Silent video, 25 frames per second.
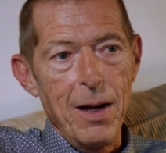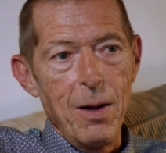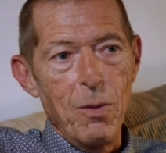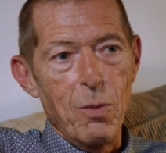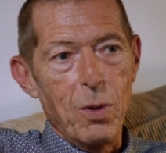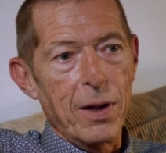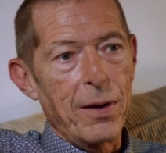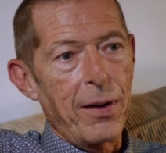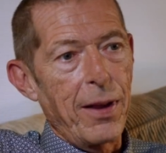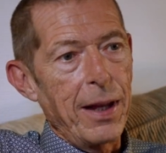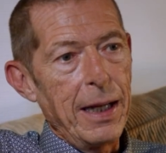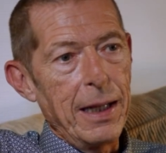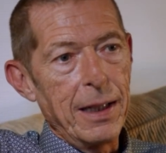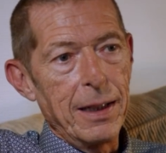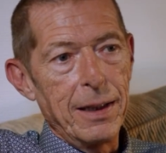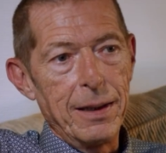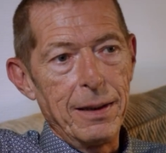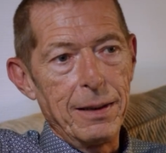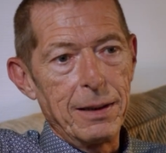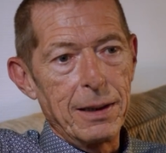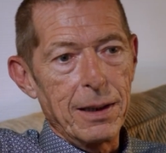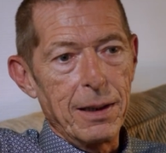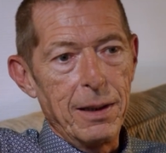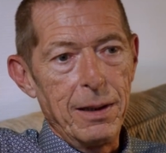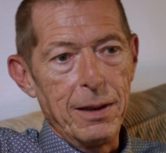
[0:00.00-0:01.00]
One thing
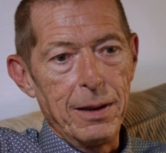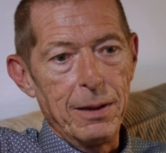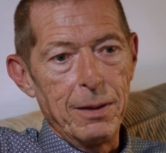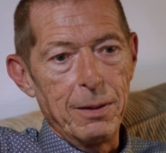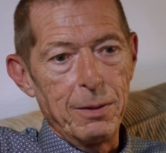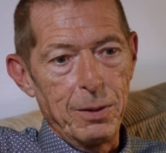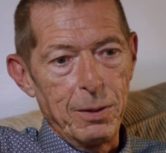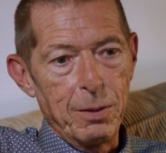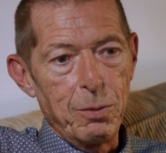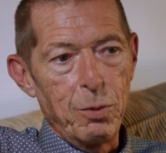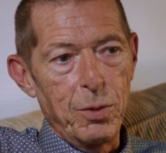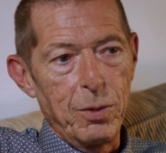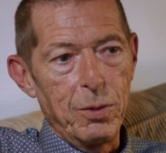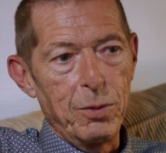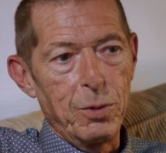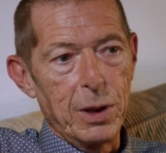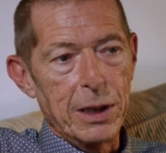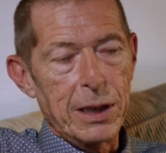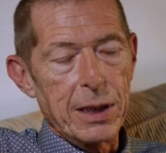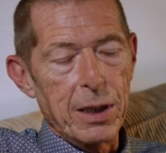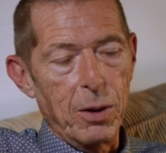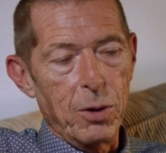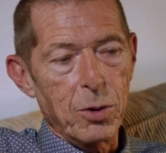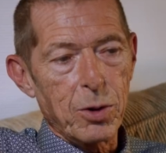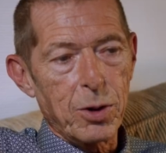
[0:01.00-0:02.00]

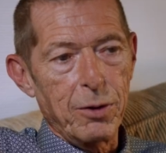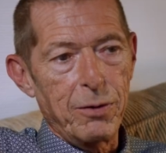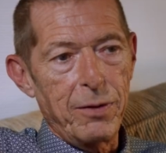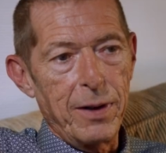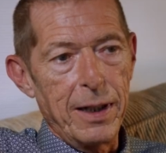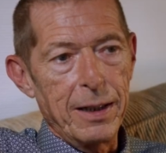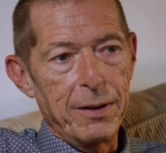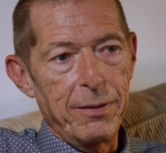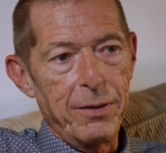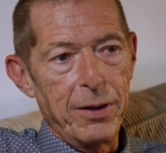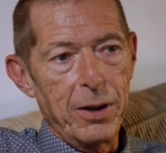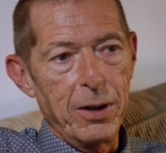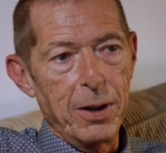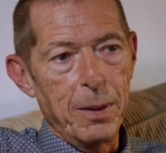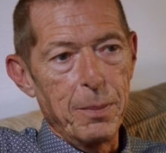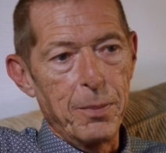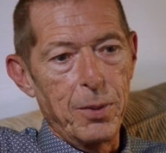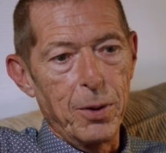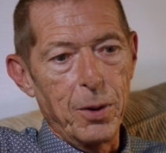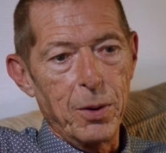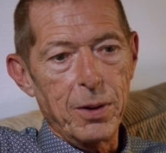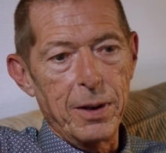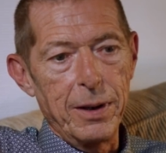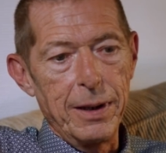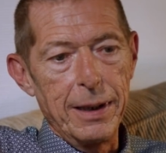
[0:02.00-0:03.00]
which I also find very
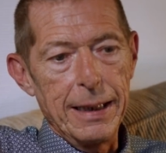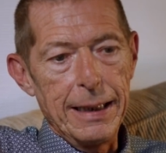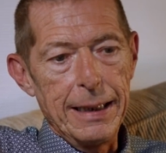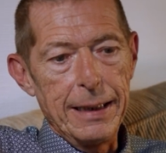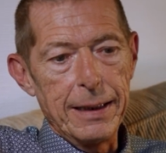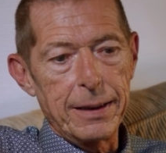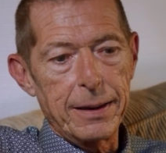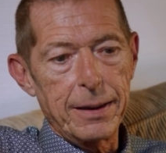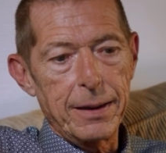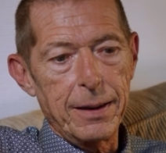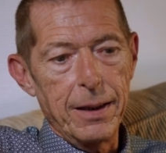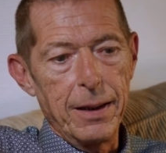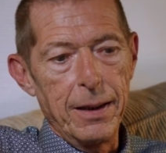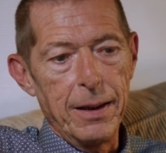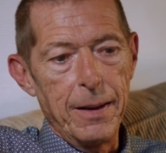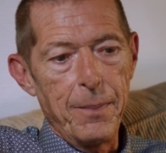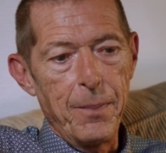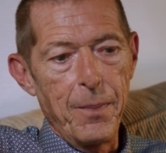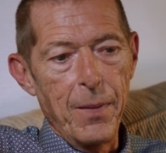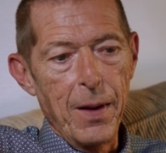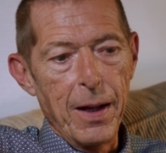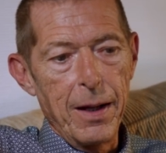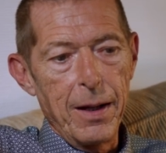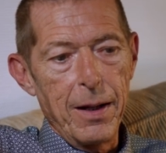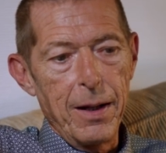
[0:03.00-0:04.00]
important is
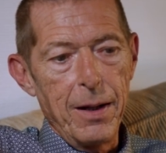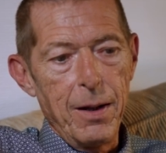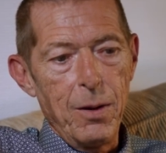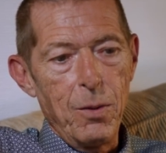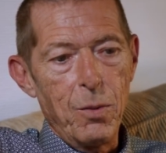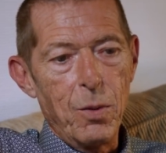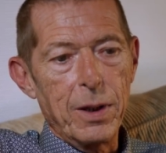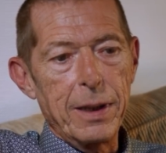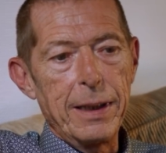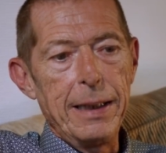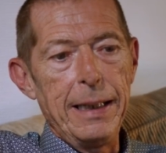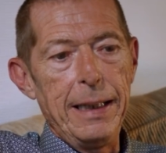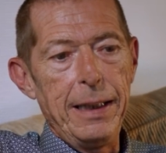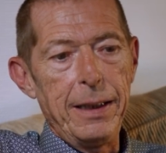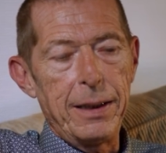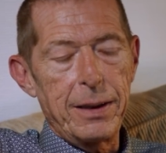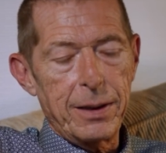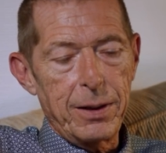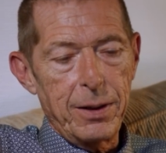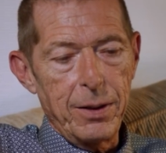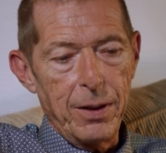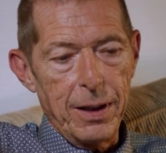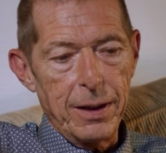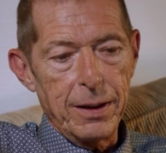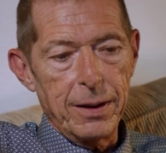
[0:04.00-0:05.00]
one needs
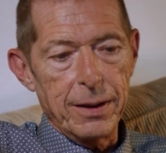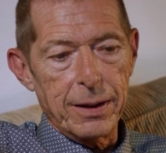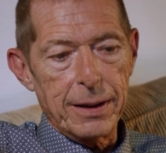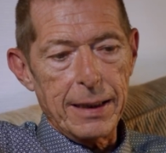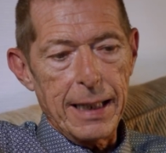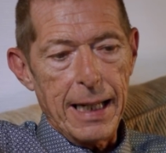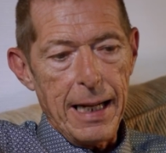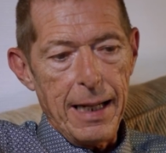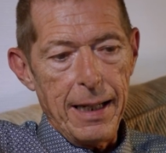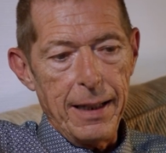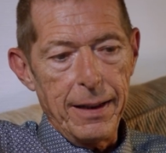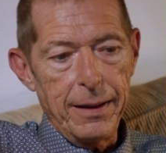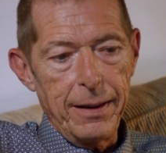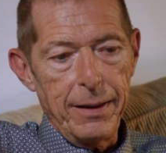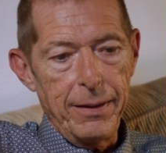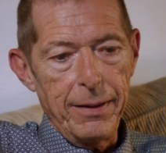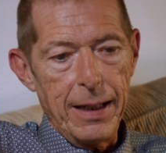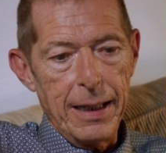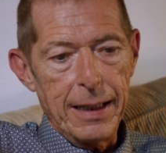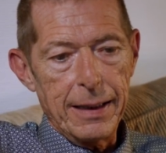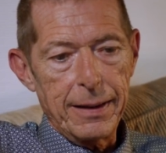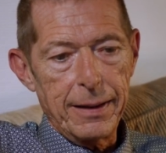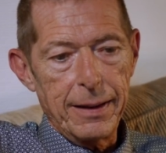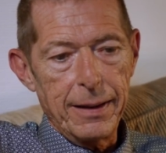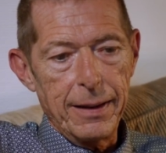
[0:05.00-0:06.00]
to understand
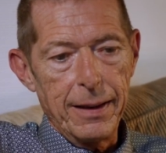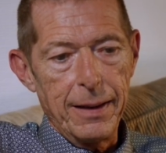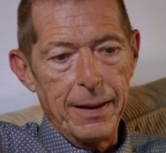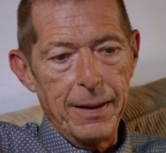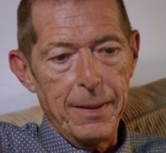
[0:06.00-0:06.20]
that